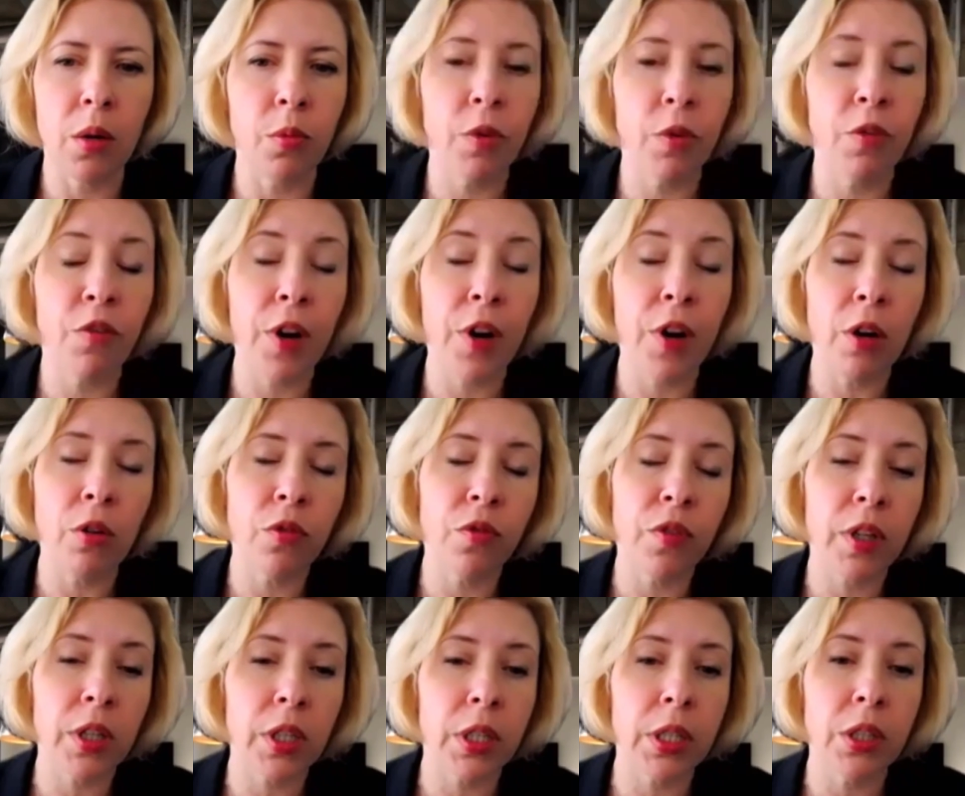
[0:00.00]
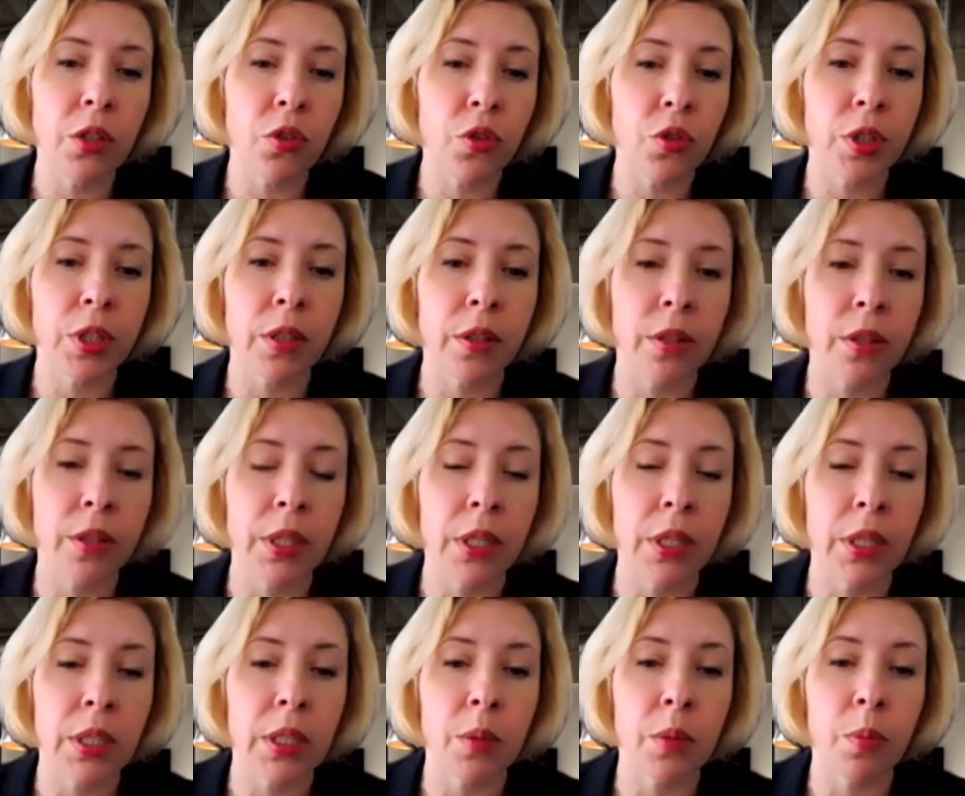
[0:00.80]
we found very interesting
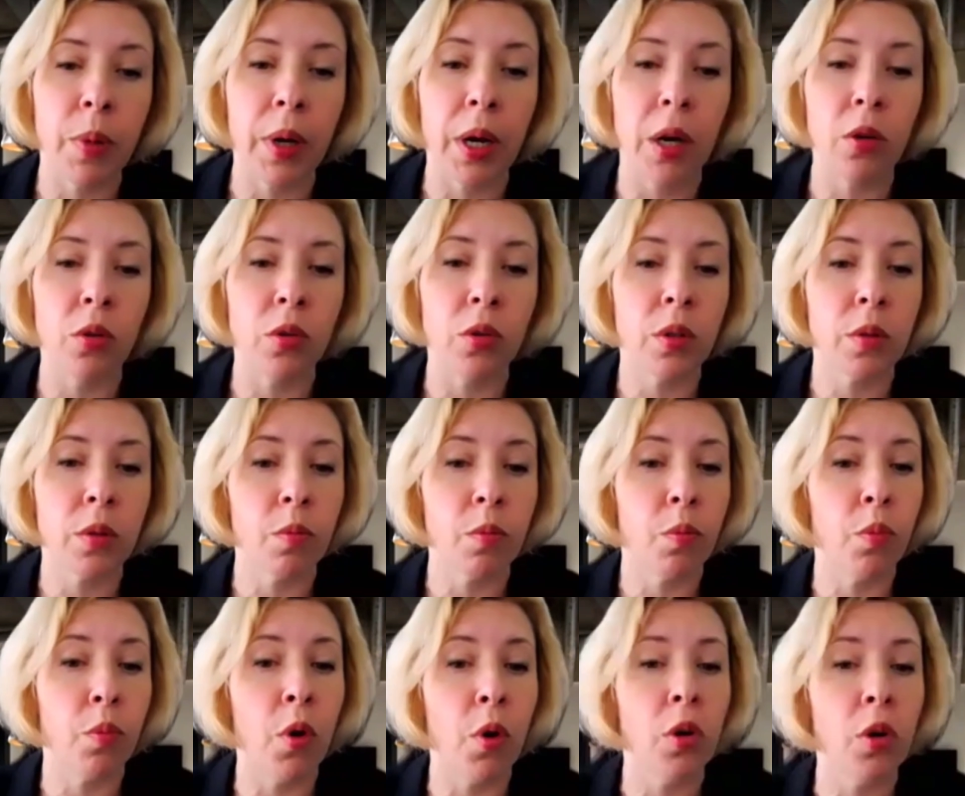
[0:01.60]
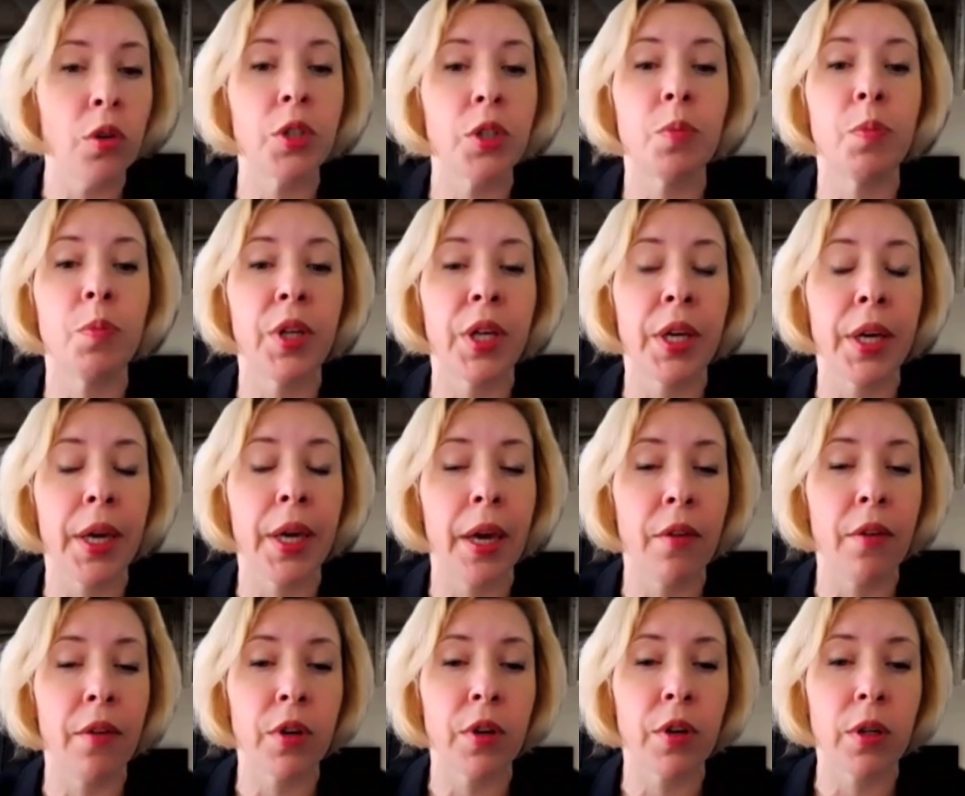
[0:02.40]
things about bot
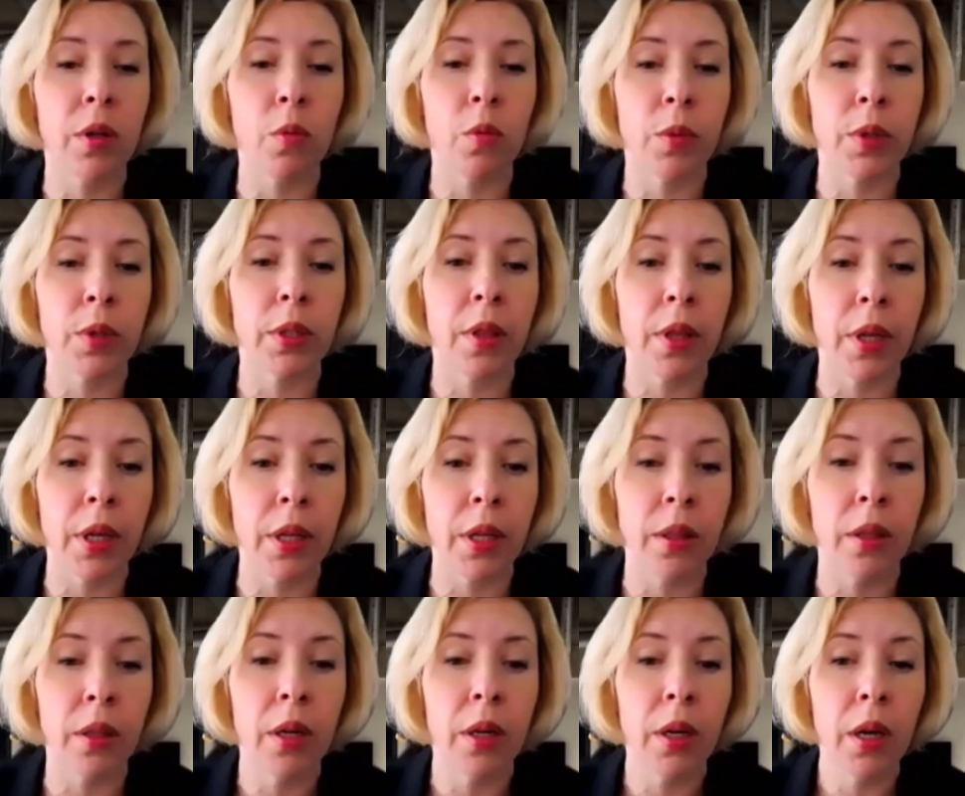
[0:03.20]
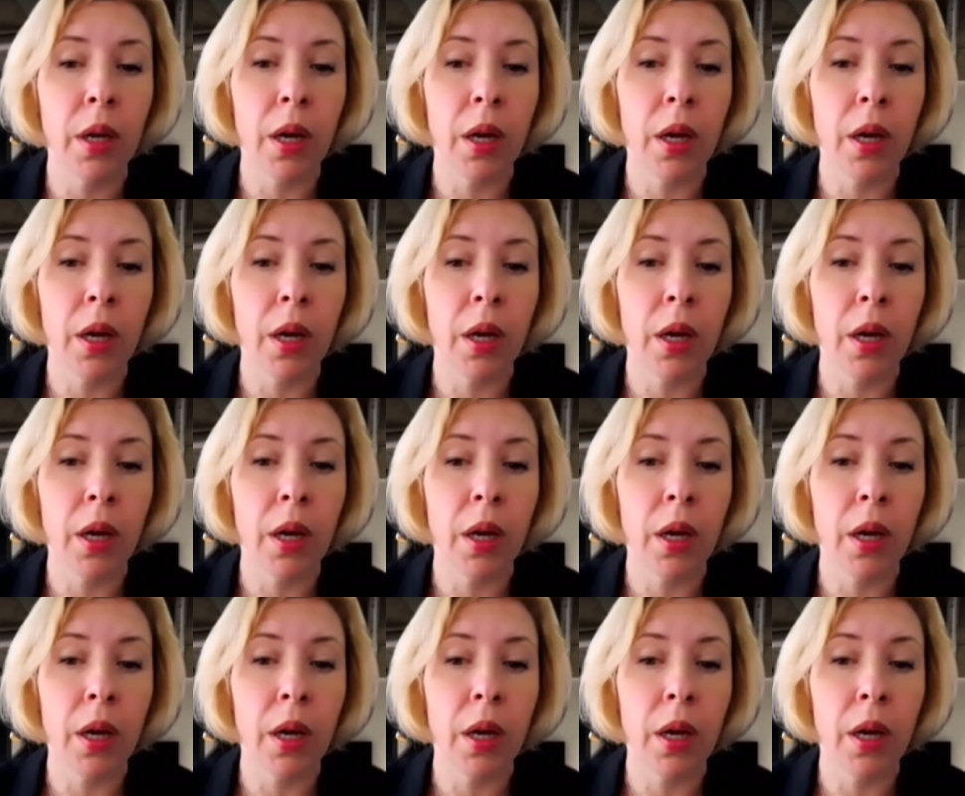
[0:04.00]
behavior within